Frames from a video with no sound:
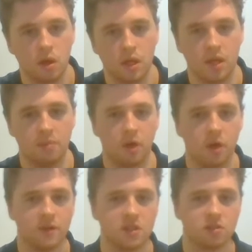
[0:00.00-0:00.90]
And
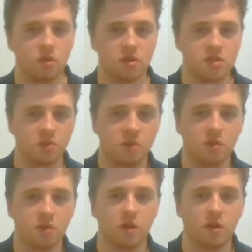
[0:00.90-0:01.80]
perfect. Awesome. We're going to
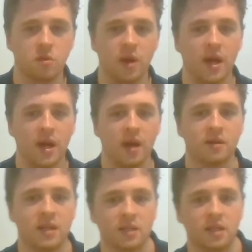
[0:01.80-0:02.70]
move on to our
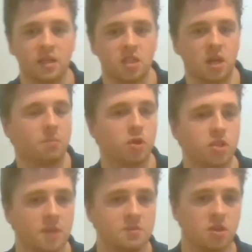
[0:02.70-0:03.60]
kneeling jump push-up.